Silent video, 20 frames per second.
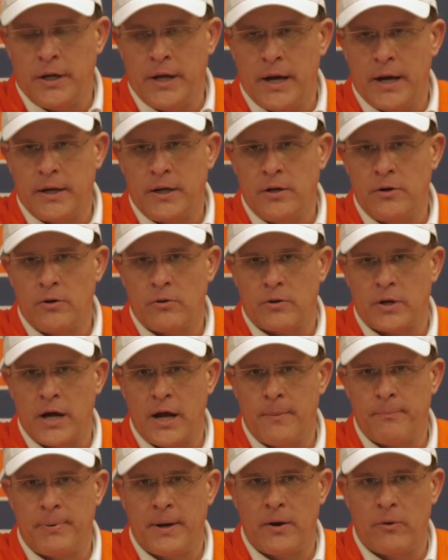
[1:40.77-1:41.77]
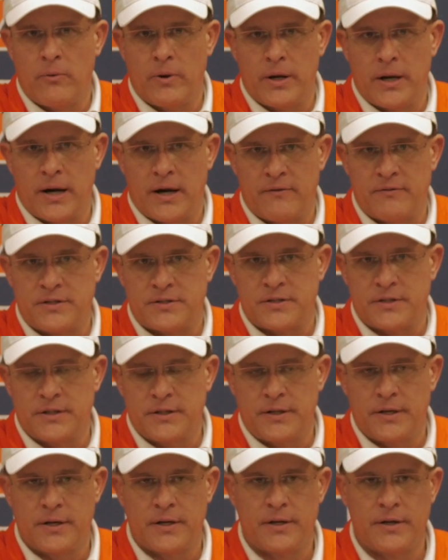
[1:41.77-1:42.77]
Yeah, Cam Petway,
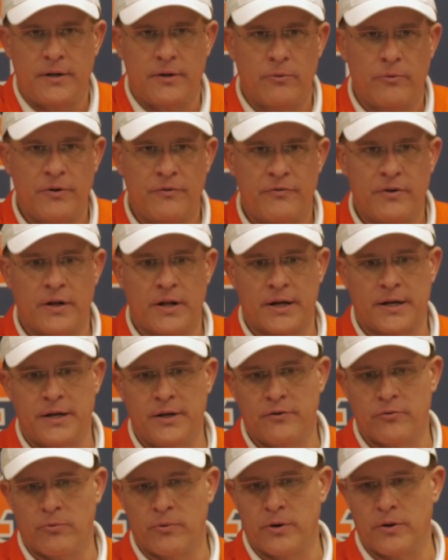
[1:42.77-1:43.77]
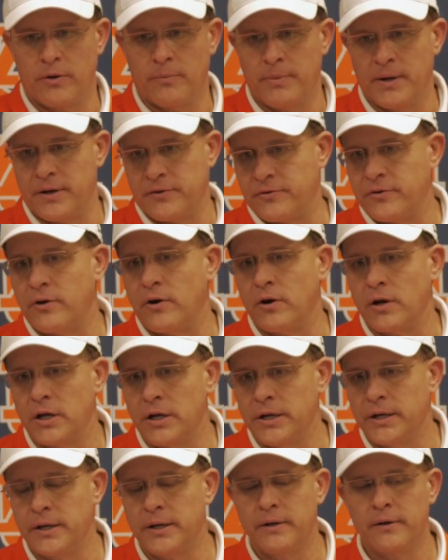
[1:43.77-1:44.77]
obviously, we feel like he's one of the best in our
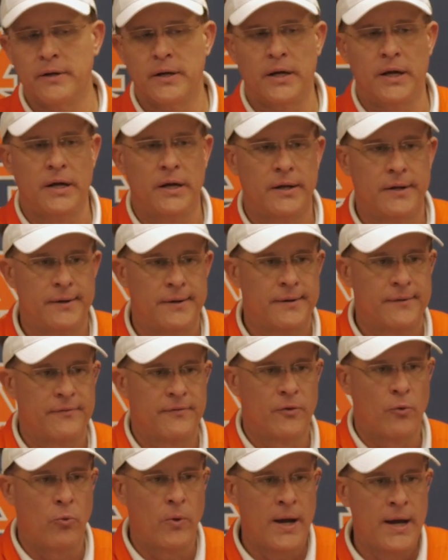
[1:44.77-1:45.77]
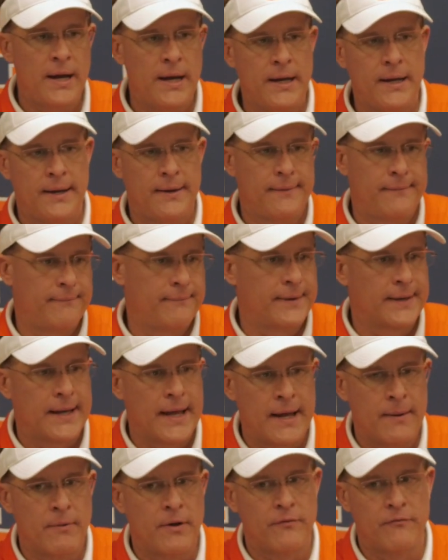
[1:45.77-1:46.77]
league. And the way the
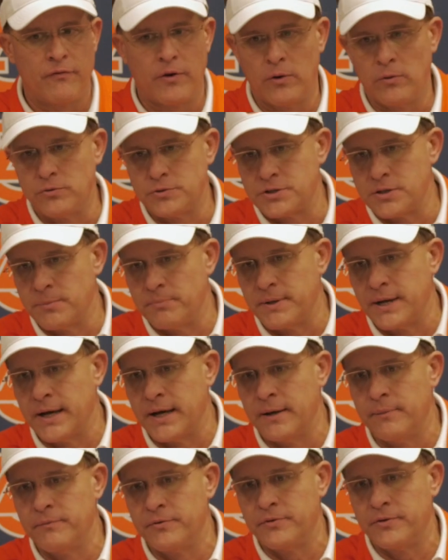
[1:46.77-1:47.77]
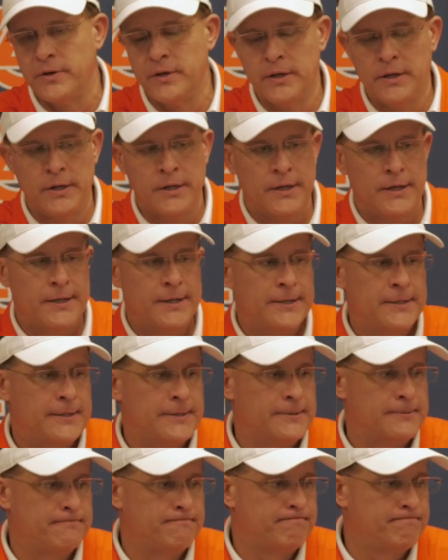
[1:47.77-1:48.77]
game unfolds sometimes,
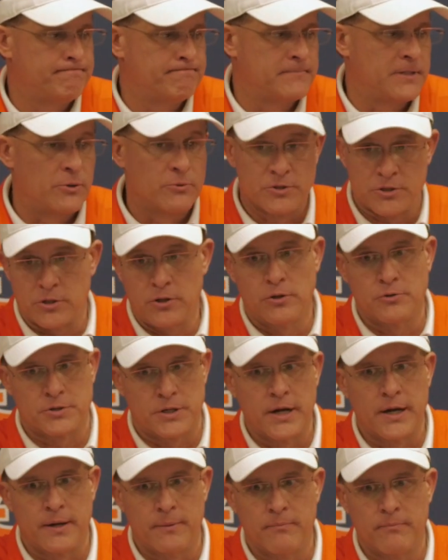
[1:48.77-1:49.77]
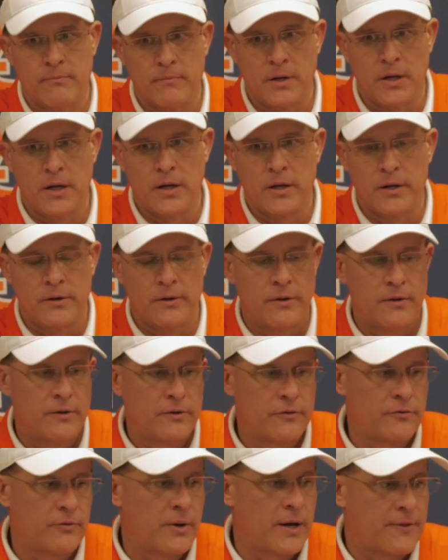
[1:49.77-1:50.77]
it's a close game.
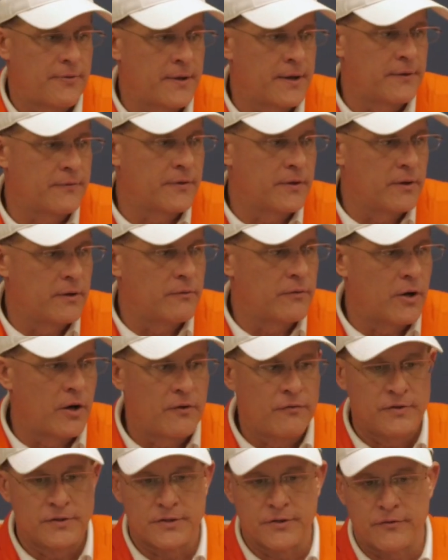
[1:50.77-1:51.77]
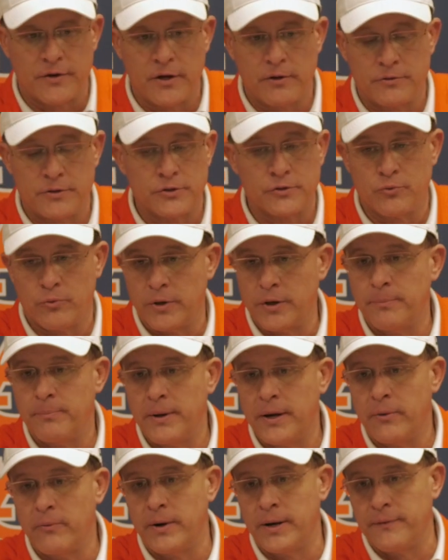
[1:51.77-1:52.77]
And so I think the offensive coaches wanted
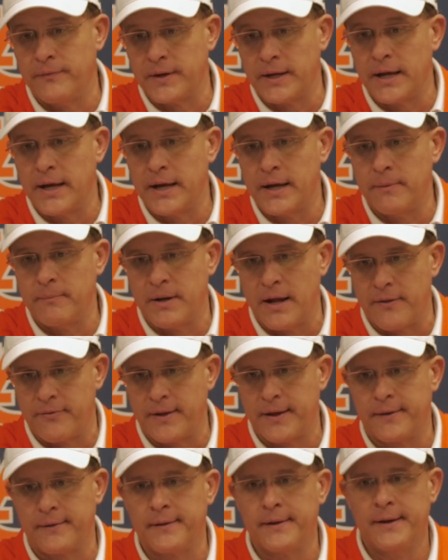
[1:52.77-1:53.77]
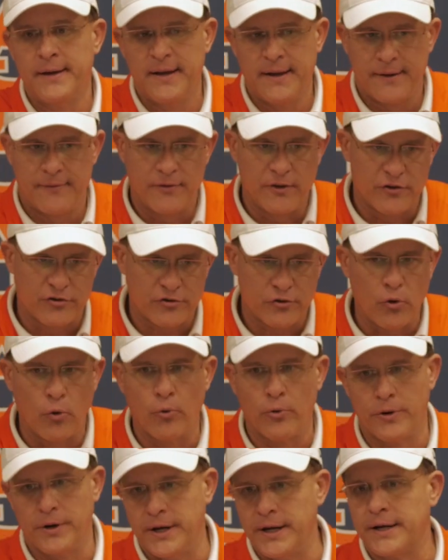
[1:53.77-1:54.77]
Petway in the game, and I think the
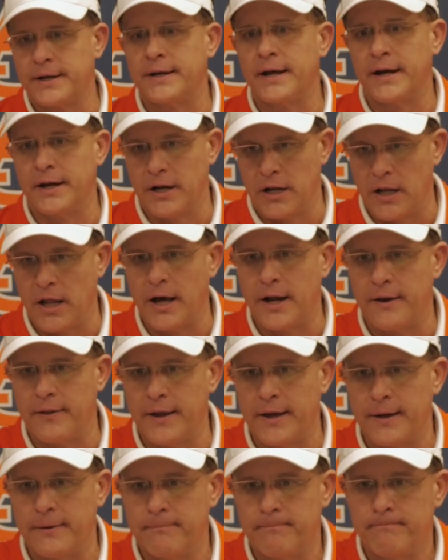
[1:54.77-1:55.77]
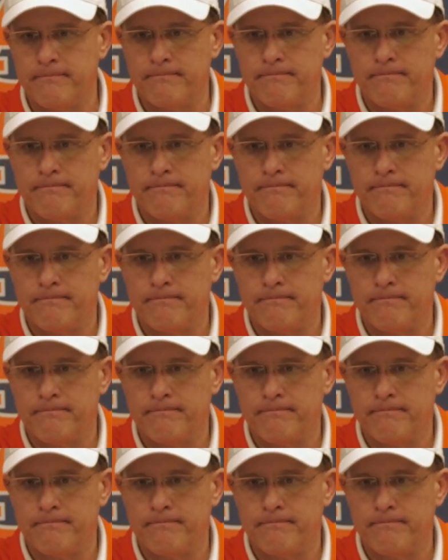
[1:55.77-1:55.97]
score dictated a lot of that.